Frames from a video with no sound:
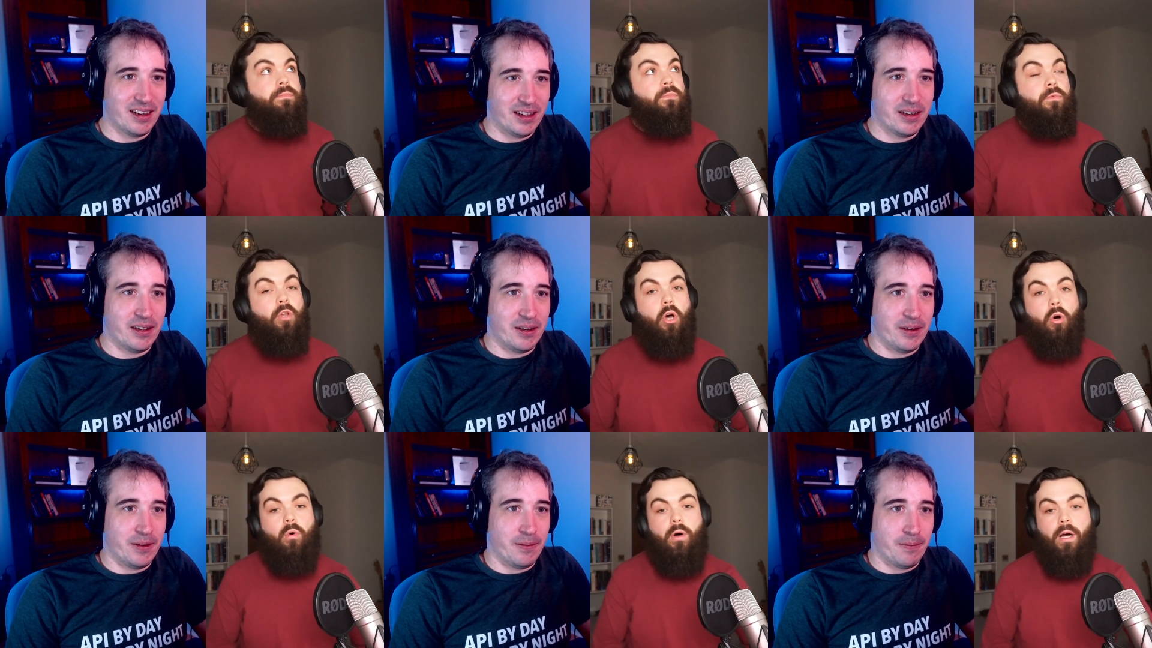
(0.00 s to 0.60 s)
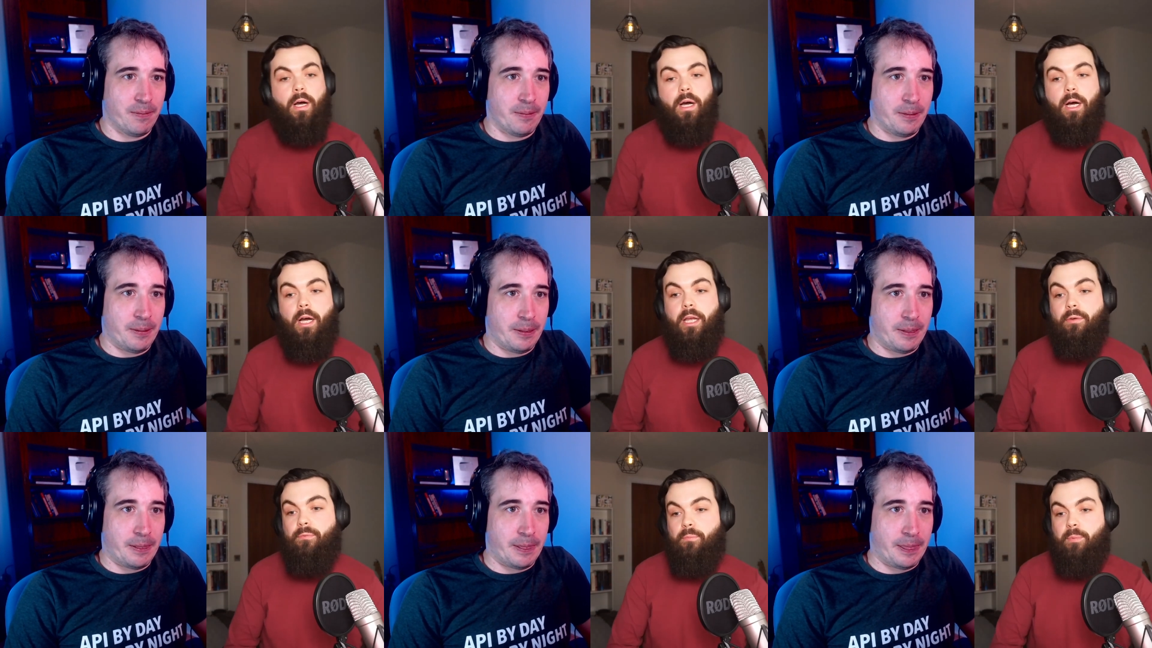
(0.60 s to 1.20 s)
Speaker 1: No,
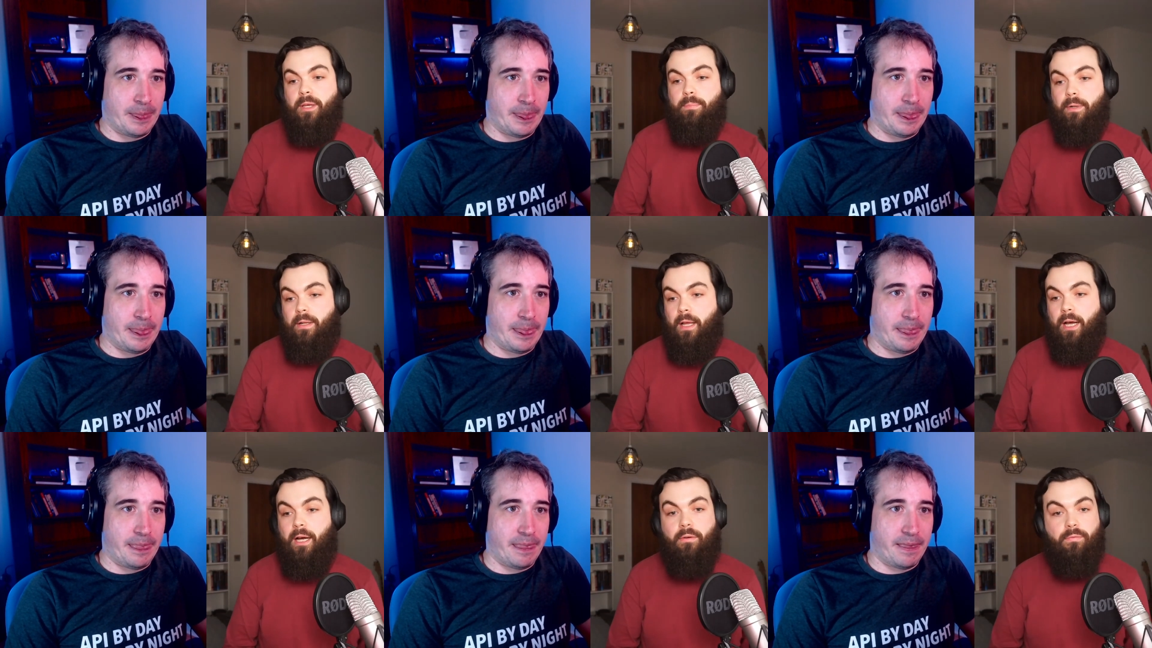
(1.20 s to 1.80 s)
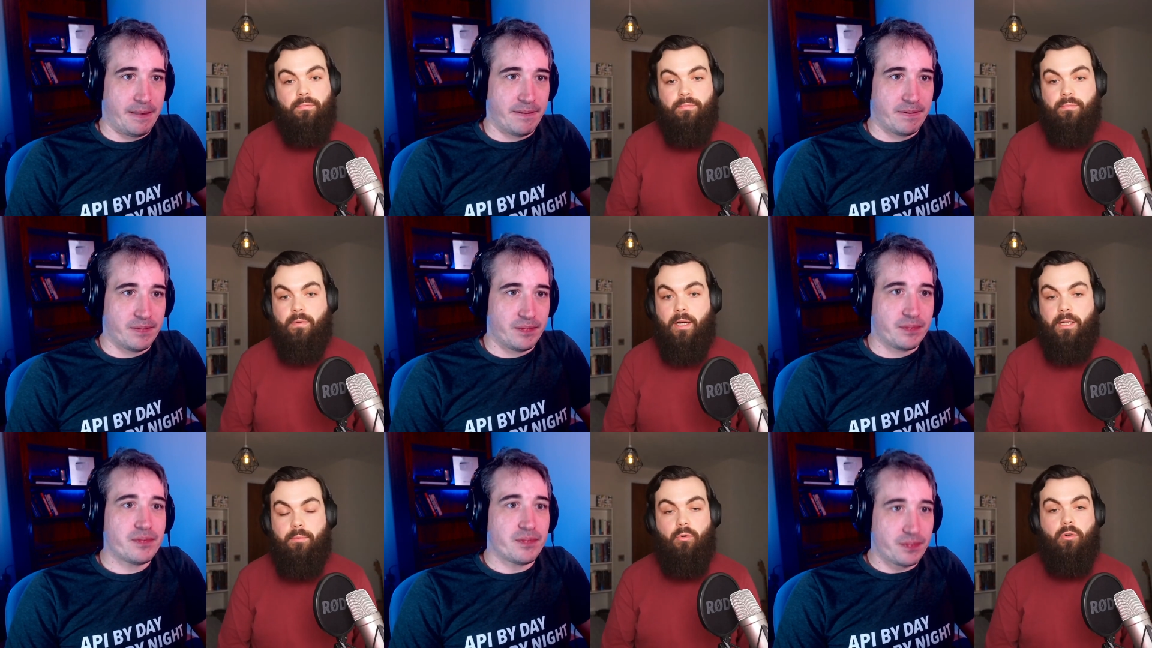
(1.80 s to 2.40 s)
uh, if people have
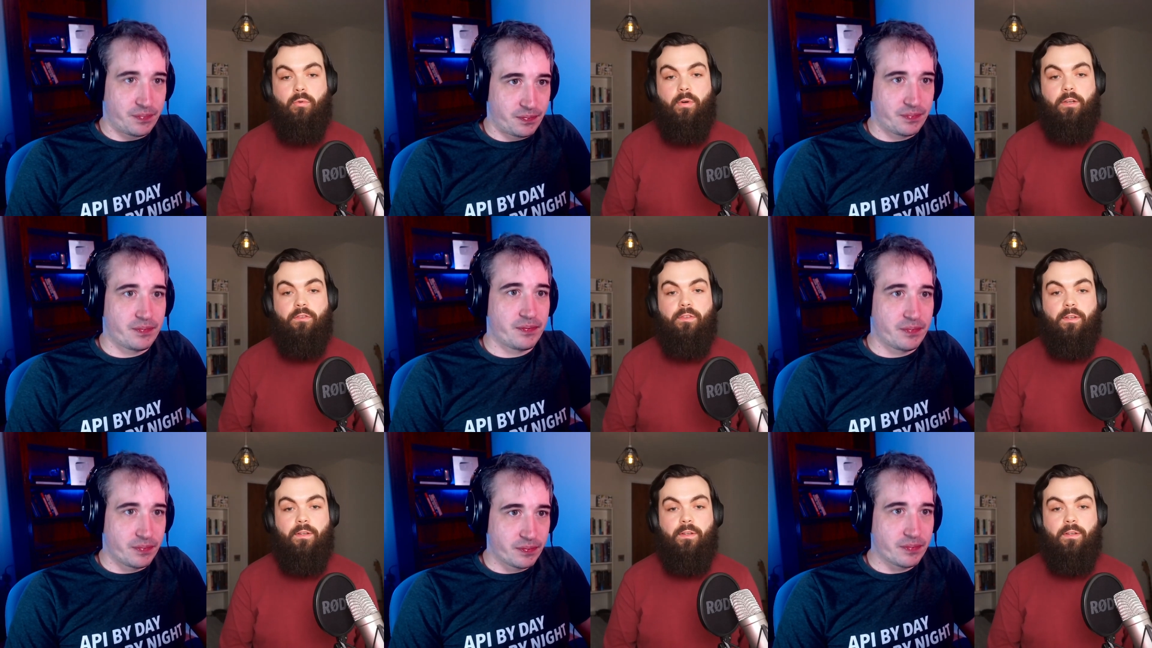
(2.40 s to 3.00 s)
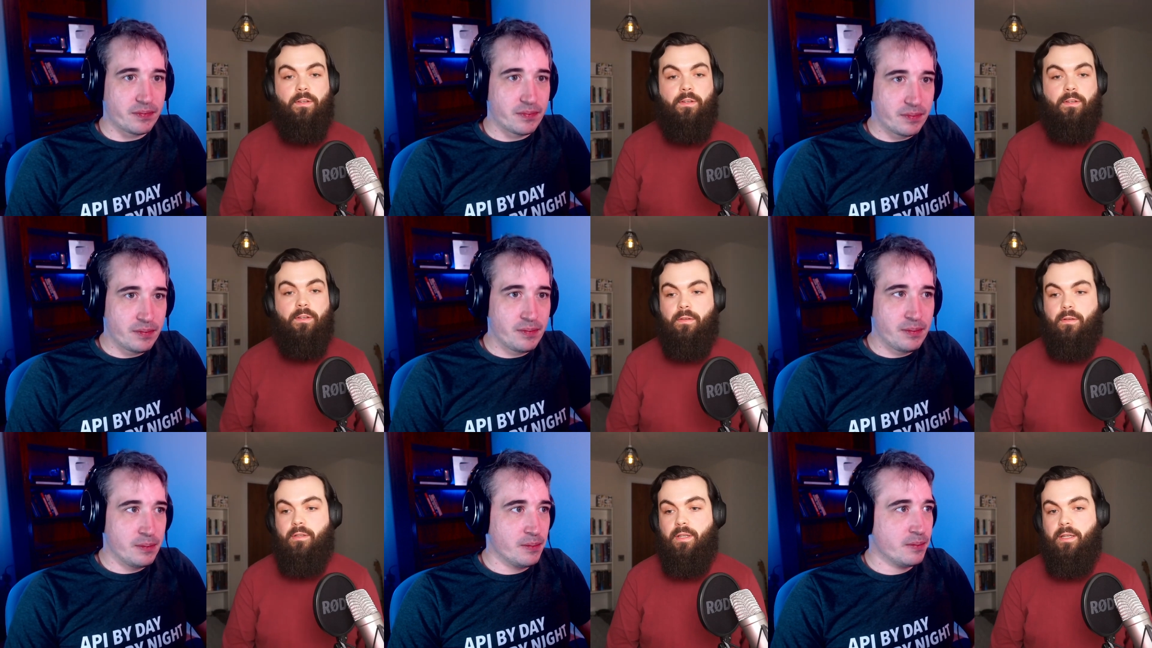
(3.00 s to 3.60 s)
any more questions or things,
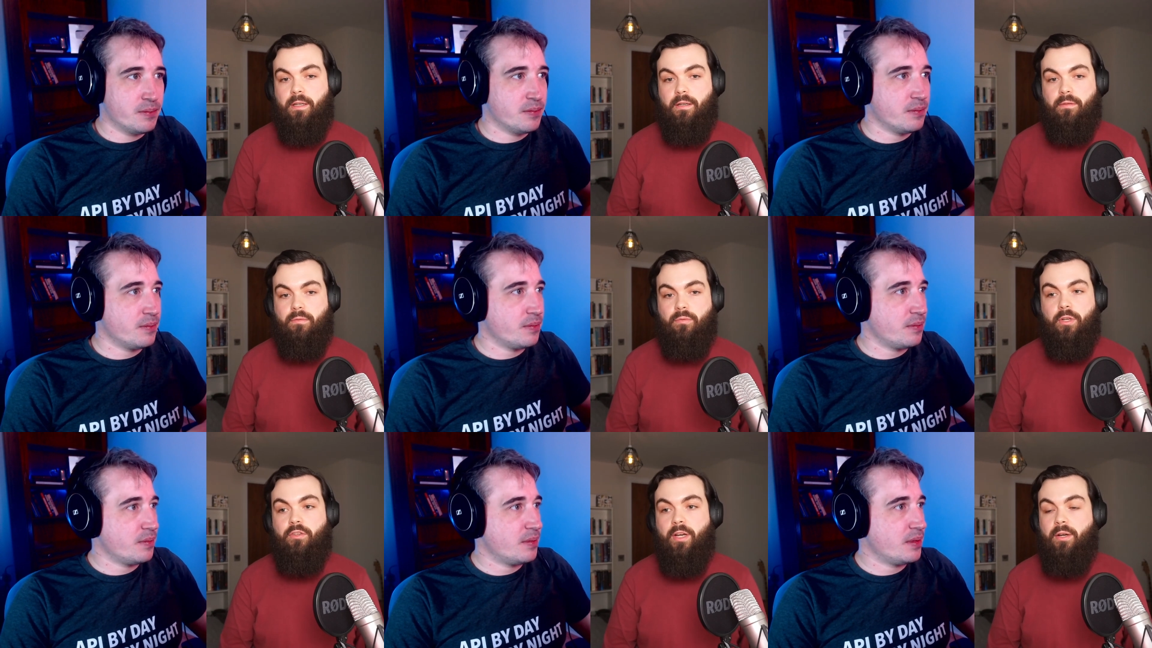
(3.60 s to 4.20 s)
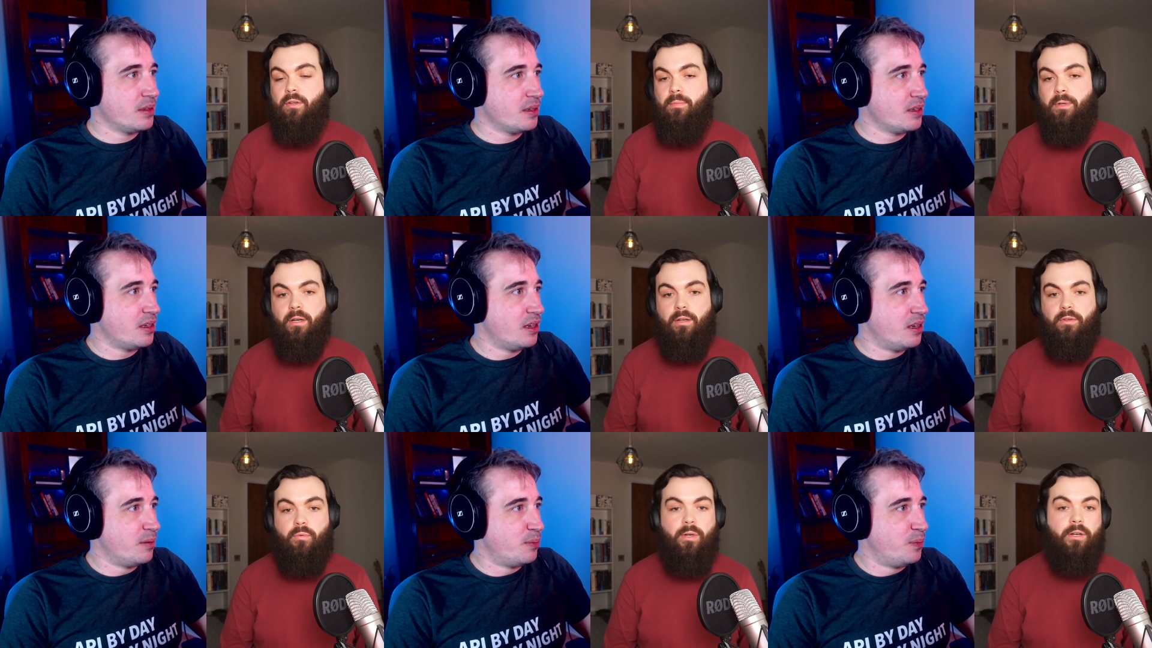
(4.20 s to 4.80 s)
they can reach out to me
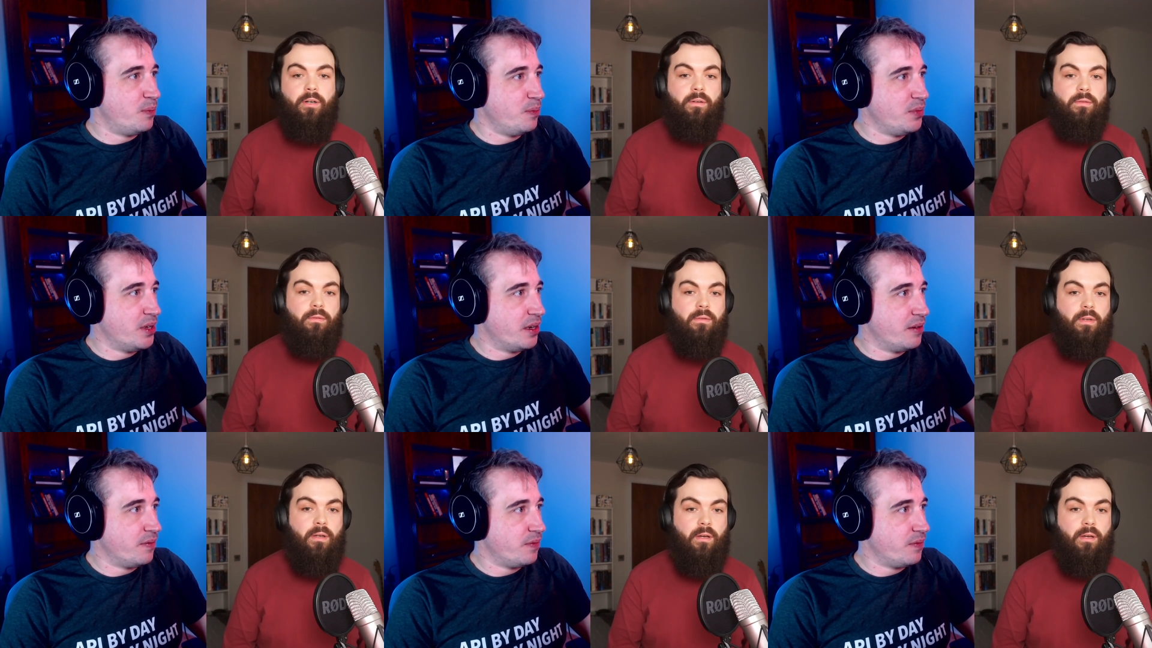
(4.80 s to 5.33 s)
on Twitter.